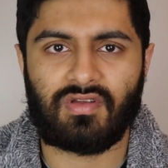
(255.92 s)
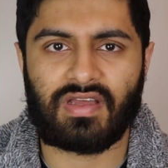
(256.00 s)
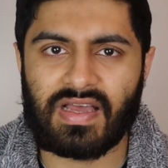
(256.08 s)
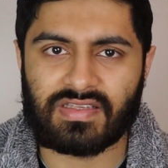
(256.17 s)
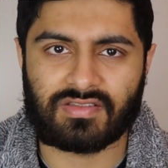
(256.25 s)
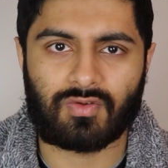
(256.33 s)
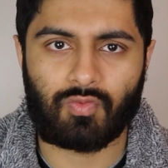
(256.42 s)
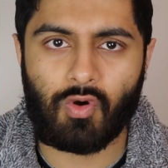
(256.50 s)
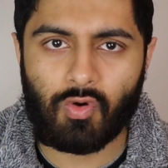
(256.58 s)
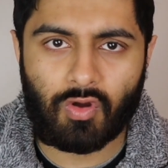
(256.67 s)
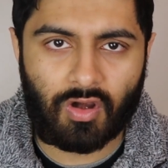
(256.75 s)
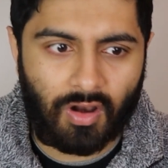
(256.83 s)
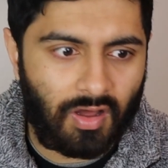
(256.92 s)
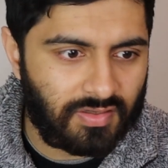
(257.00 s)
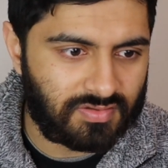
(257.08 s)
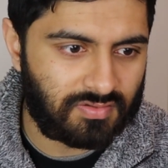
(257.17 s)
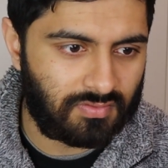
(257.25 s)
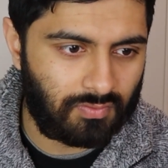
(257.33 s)
Guys, world
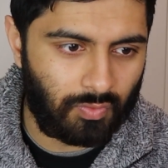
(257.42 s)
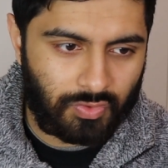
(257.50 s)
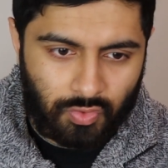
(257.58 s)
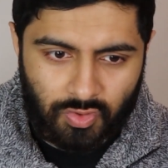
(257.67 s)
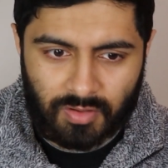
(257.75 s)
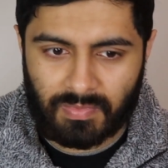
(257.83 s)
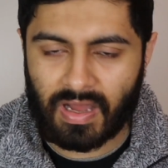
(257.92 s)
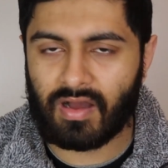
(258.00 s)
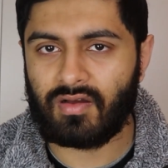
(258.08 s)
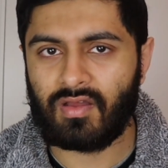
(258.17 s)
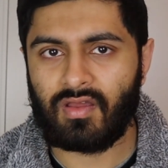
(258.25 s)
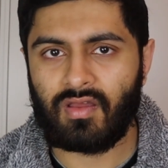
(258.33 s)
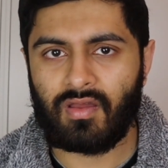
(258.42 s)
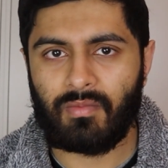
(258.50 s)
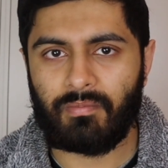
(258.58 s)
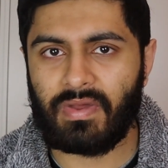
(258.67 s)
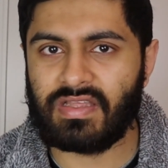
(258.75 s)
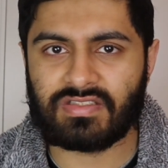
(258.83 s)
class. We're talking about
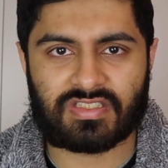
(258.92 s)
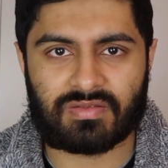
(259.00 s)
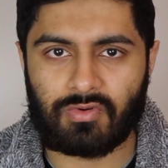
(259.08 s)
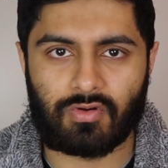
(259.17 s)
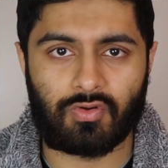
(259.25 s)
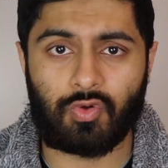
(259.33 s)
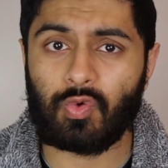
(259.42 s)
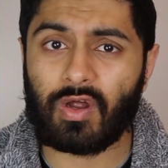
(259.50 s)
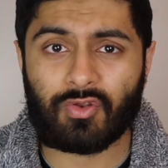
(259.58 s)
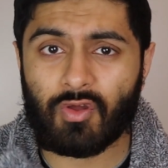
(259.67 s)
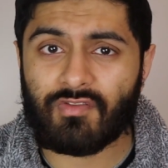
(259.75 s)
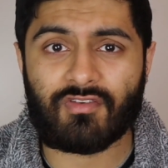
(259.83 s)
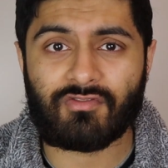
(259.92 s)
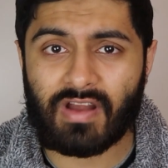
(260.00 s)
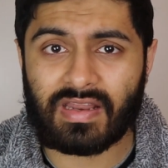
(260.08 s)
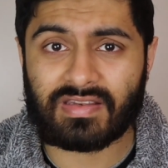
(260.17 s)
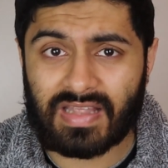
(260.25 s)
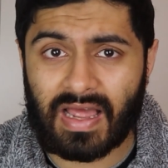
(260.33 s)
Benzema, who I don't even
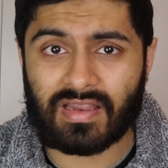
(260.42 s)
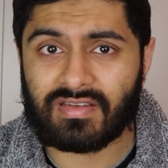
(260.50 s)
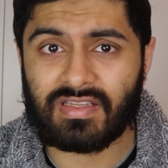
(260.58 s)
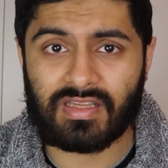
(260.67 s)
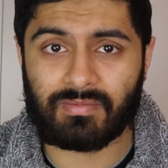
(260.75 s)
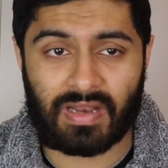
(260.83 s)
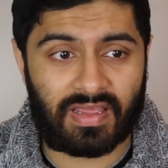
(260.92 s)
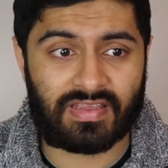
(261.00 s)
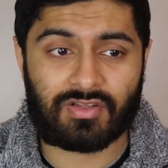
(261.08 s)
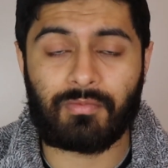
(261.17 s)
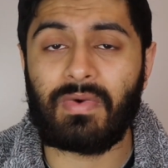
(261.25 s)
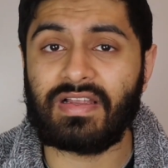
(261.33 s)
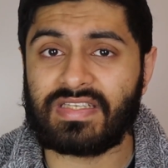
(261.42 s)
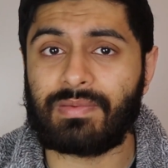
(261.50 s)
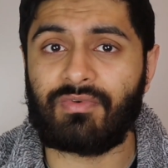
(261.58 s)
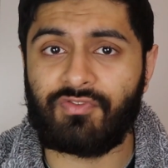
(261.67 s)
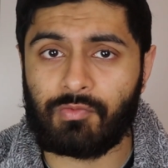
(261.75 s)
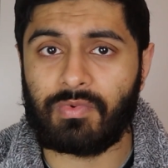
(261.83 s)
rate that deep. Like, he's not my
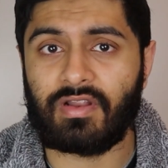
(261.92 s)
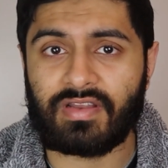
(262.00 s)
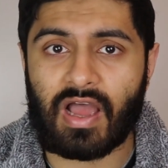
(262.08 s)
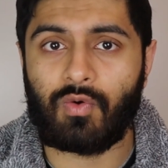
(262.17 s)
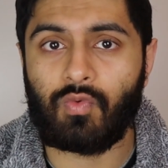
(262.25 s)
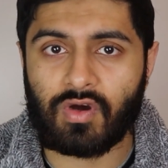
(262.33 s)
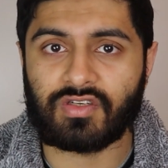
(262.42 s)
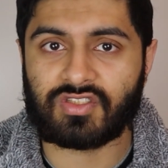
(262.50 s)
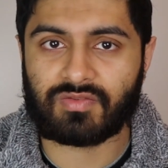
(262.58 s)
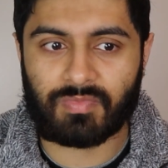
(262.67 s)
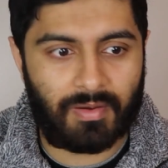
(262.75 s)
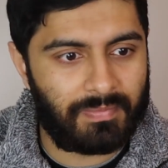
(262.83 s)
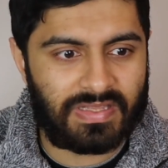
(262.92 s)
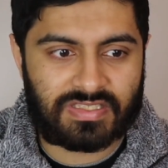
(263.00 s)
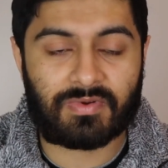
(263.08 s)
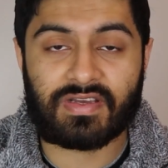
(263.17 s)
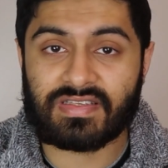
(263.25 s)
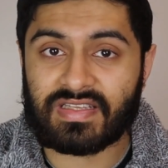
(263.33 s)
type of footballer that I watch. But
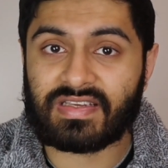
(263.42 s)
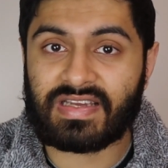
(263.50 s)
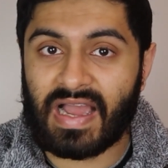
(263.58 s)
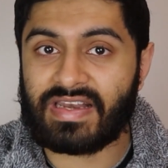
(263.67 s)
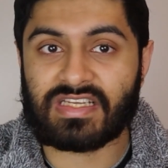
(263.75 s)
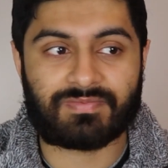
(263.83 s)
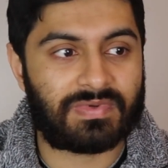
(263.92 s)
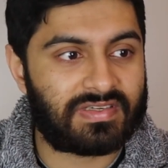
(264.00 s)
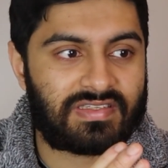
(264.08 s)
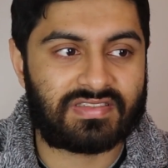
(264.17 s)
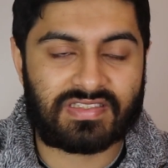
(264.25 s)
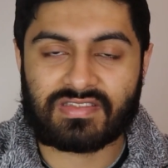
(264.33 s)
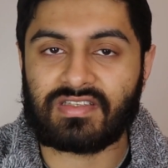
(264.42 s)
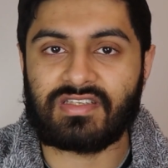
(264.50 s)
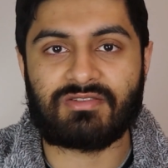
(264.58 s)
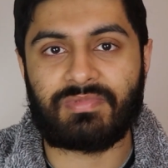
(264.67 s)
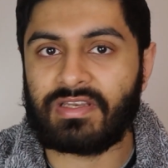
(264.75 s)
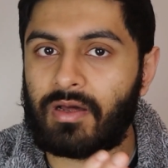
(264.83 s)
Benzema is a guy that's been consistent.
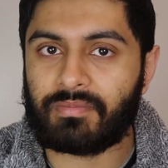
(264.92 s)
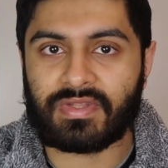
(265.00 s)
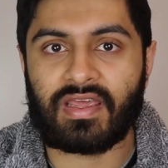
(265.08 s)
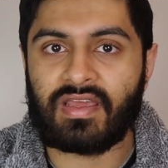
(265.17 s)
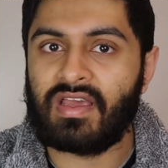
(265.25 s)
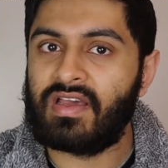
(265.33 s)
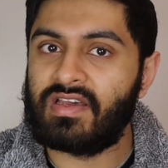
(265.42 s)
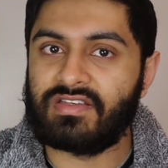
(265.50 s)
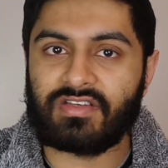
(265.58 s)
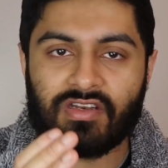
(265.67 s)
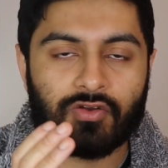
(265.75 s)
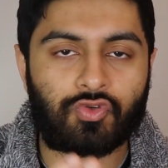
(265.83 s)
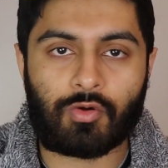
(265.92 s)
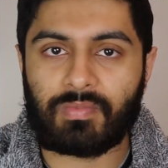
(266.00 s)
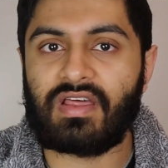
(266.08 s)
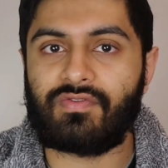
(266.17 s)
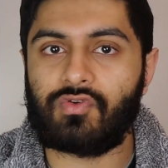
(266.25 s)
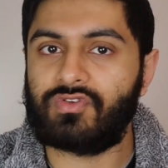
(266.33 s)
He's been up there. He's done at the top
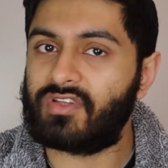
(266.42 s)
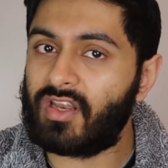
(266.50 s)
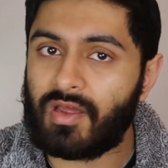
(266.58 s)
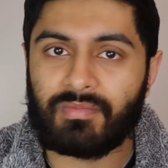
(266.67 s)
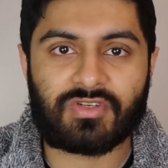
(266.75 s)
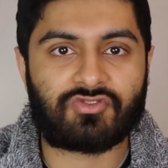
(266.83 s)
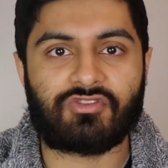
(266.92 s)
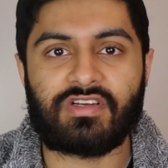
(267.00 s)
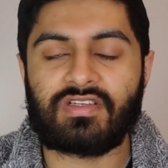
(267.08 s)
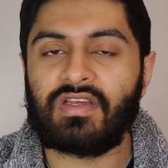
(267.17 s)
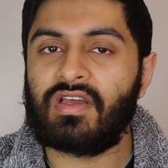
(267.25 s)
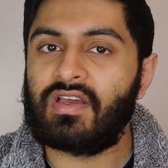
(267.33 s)
level. He's done at Madrid.